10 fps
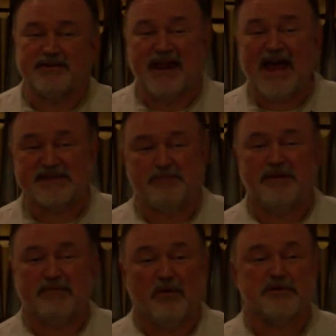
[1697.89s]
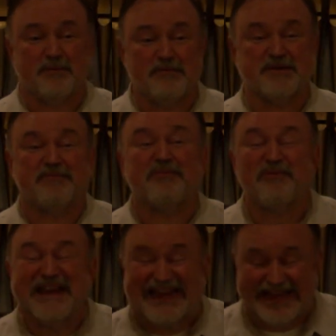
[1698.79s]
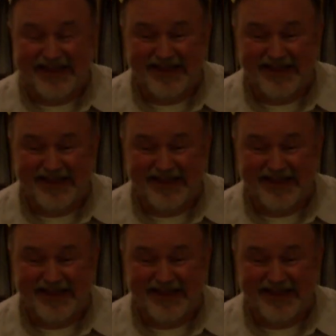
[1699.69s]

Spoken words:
and it has to be in multiples of 3.